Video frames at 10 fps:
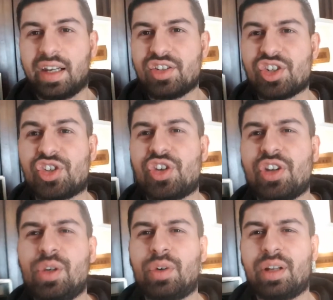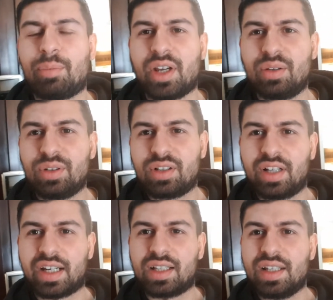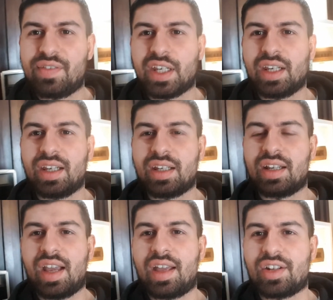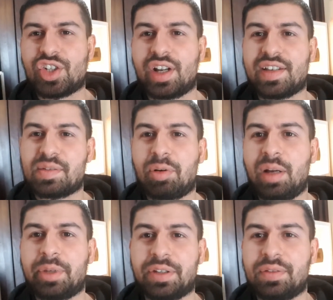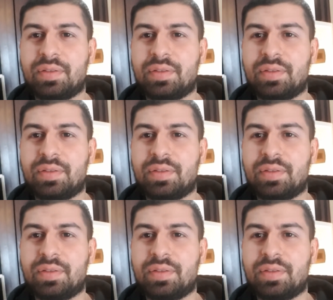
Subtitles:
guess just show you what it might look like living in a Chinese apartment.